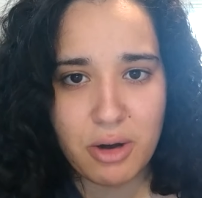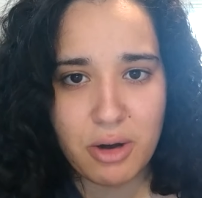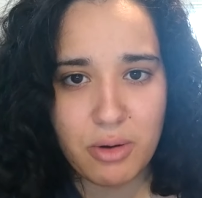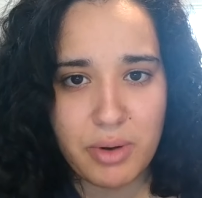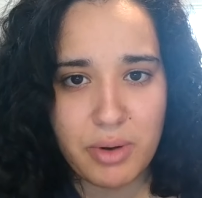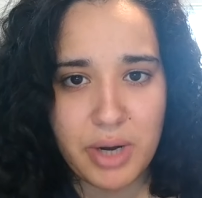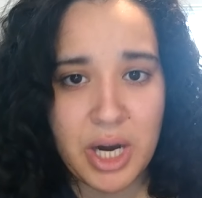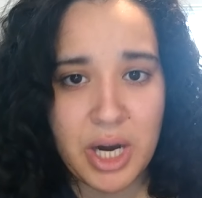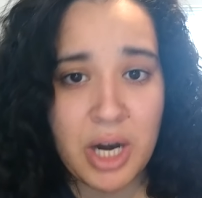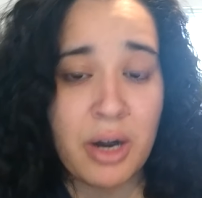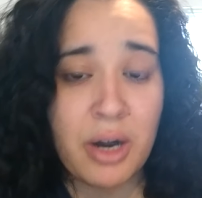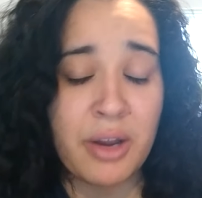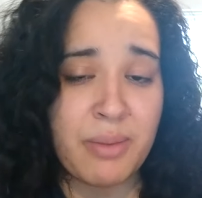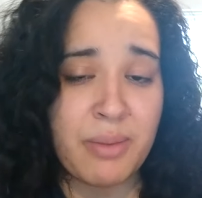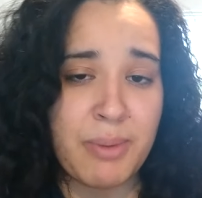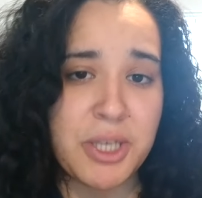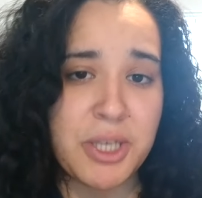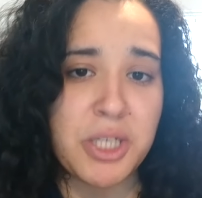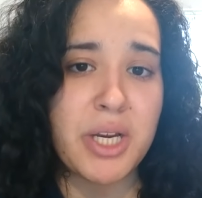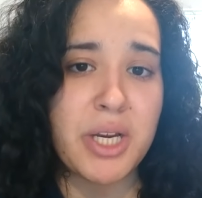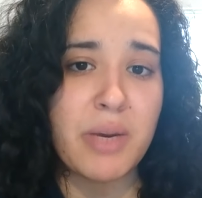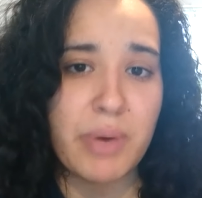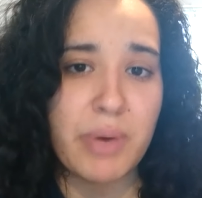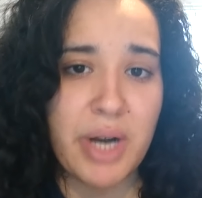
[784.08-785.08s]
career,
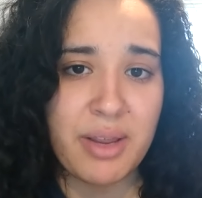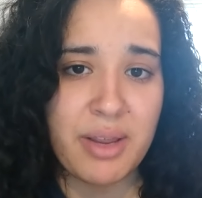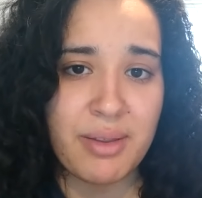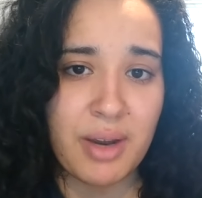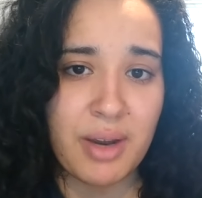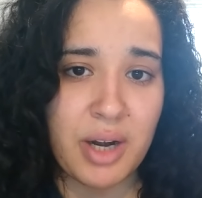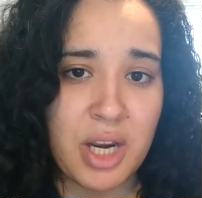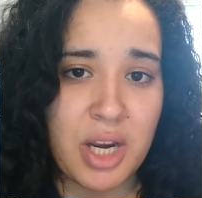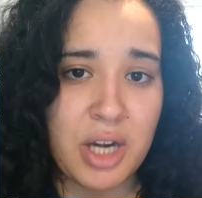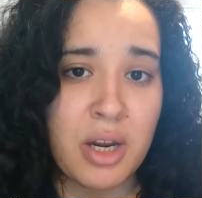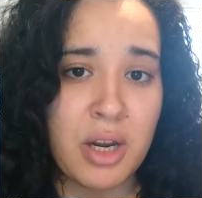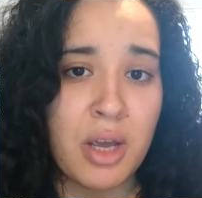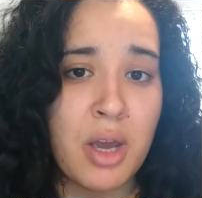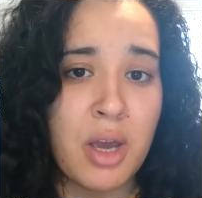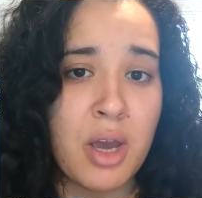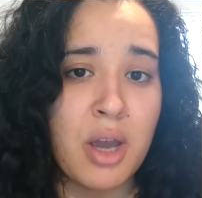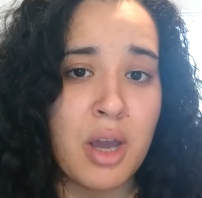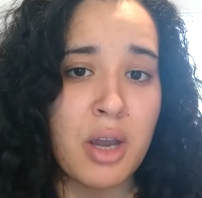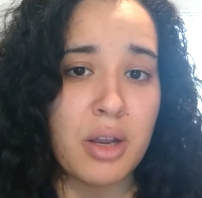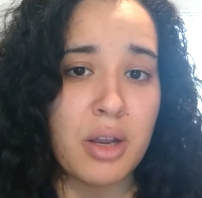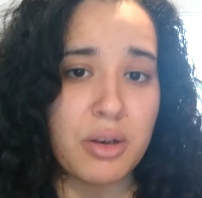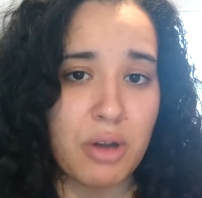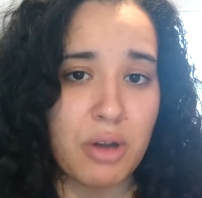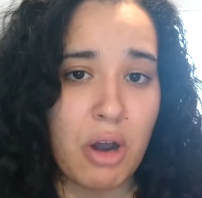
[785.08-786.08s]
especially when I studied
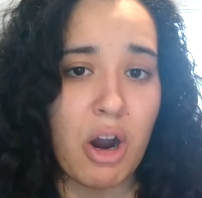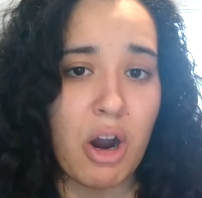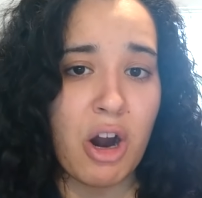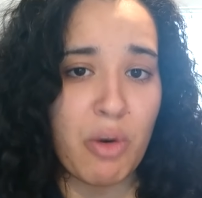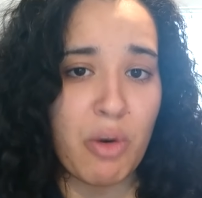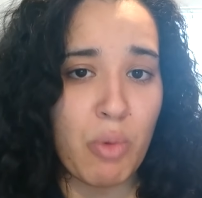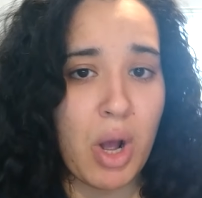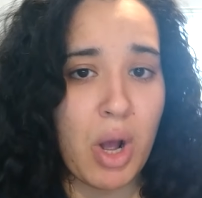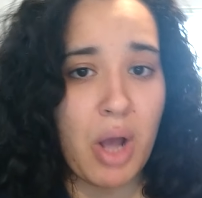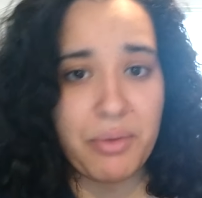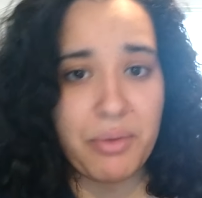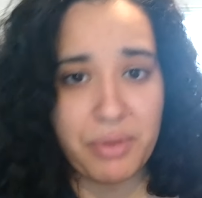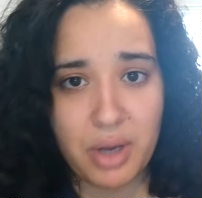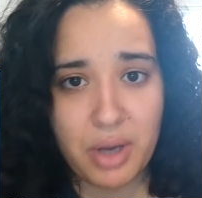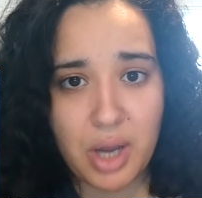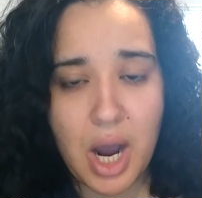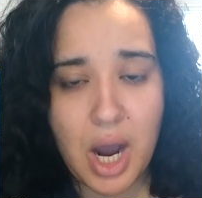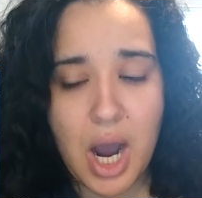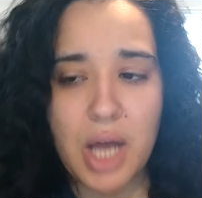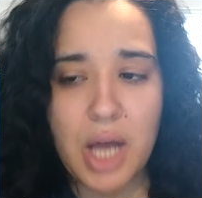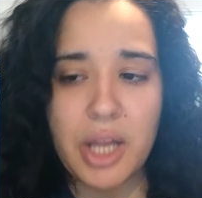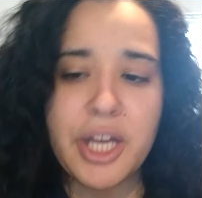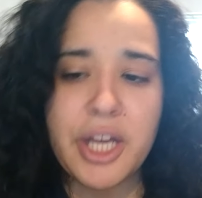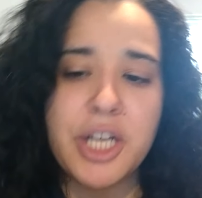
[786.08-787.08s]
guitar while I was in
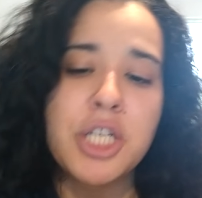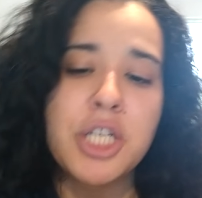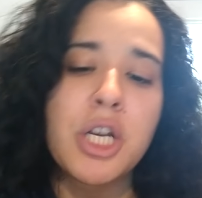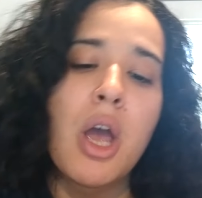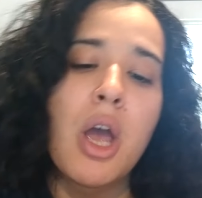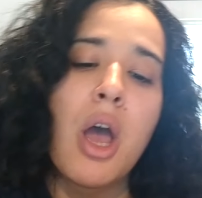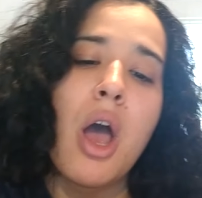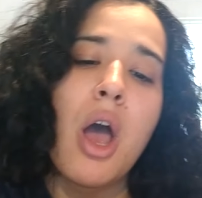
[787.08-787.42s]
college.